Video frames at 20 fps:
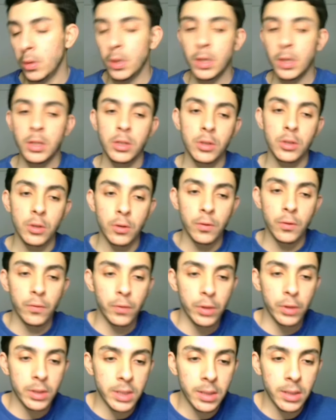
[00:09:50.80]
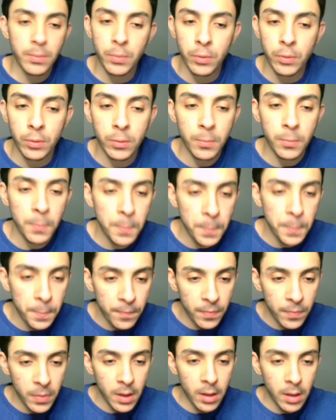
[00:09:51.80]
So for example,
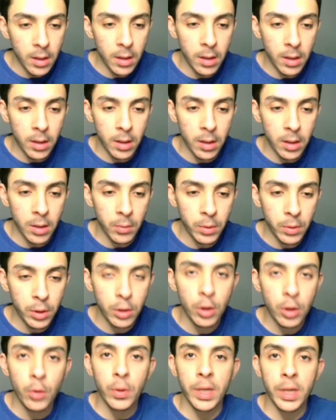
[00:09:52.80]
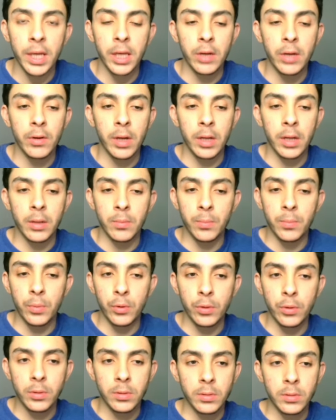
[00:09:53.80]
we can go here and
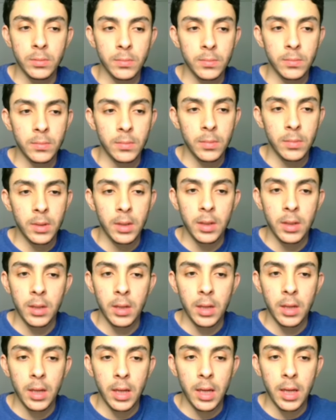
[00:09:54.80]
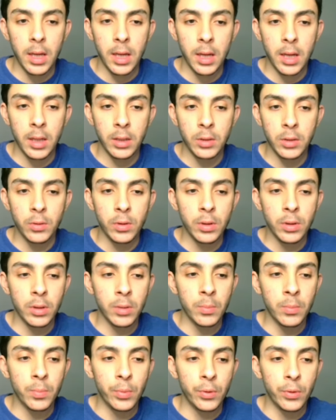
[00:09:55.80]
import, and you can
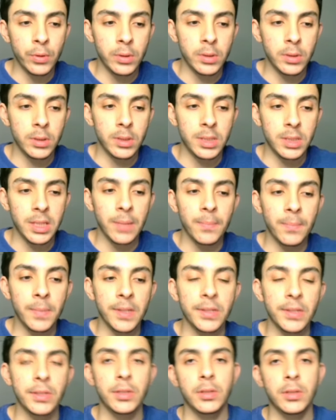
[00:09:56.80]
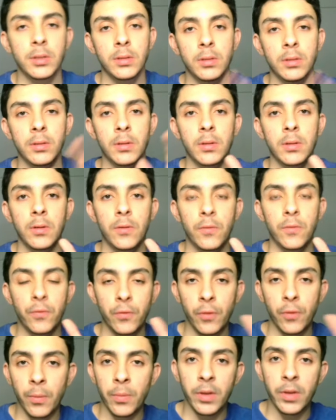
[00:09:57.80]
import templates
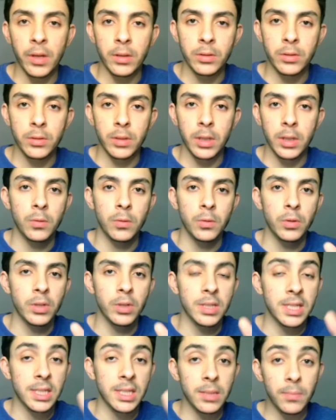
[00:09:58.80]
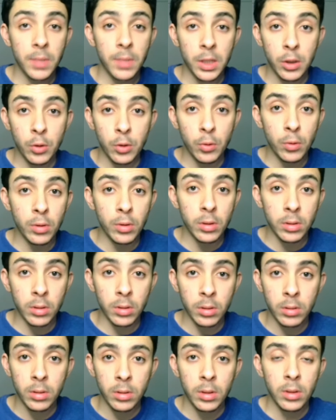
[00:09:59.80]
from the internet. You can simply Google
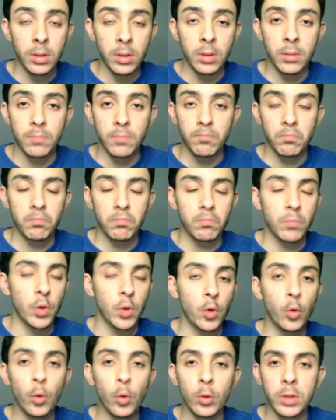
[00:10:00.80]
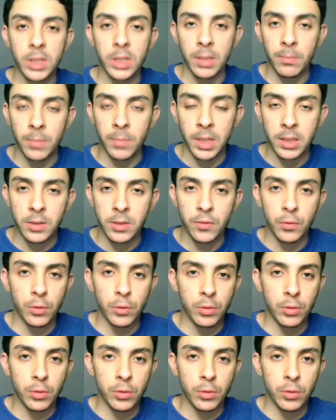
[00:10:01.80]
cool templates for